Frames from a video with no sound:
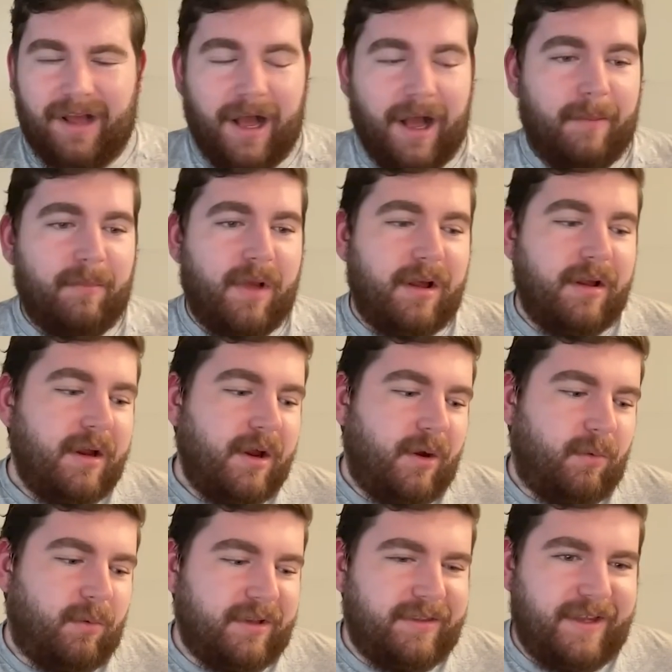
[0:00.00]
Um,
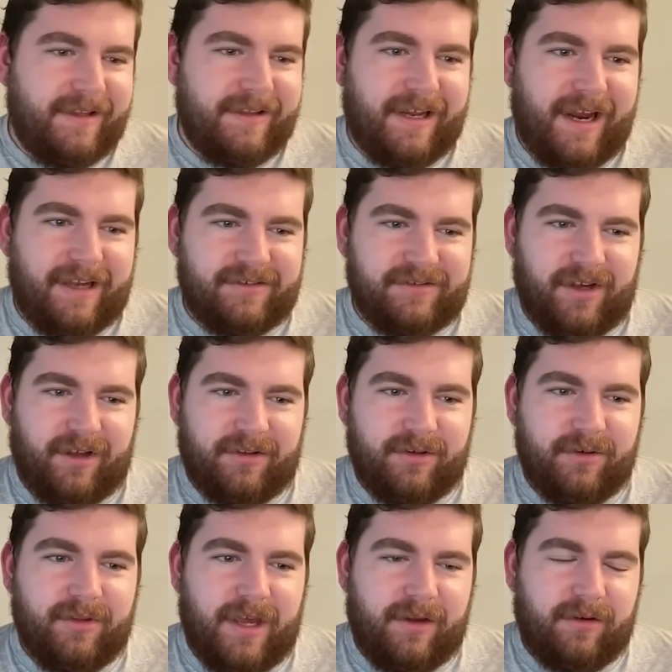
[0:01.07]
one thing that I saw too that